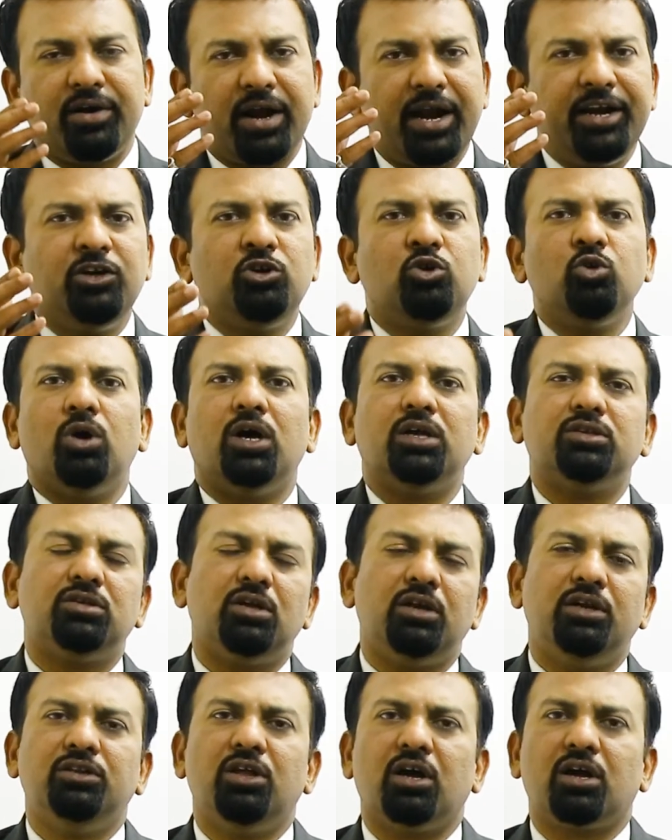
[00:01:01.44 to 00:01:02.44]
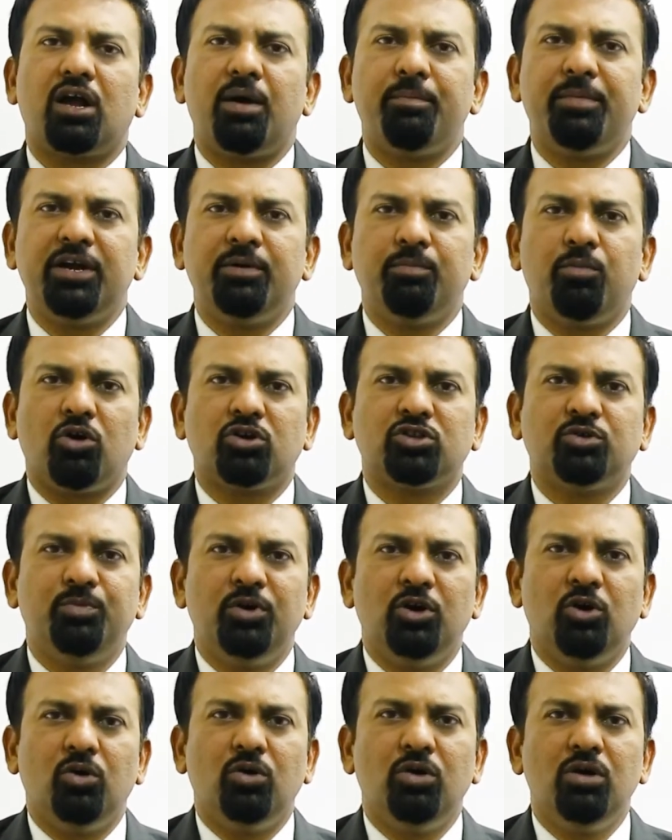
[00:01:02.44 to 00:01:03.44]
write to us in the comment box
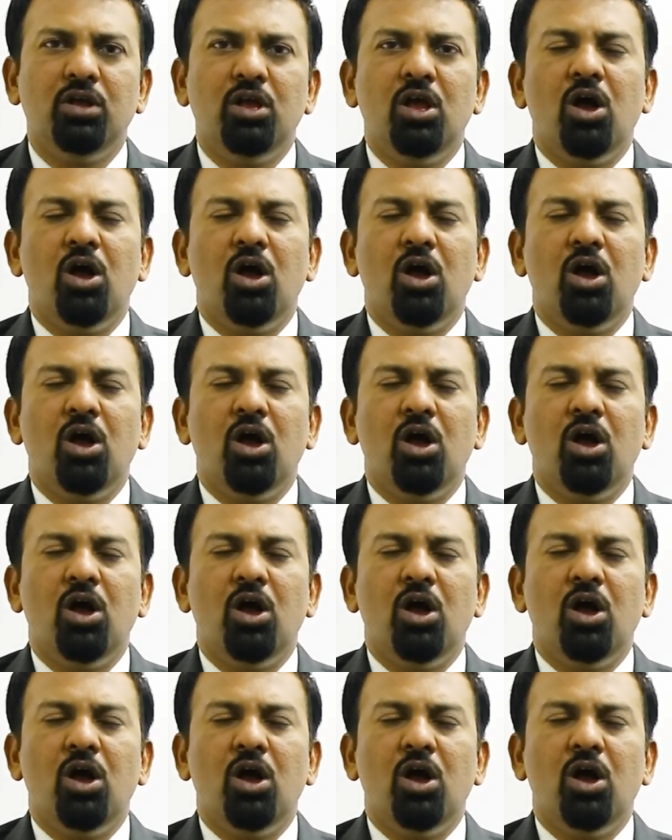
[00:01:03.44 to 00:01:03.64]
below,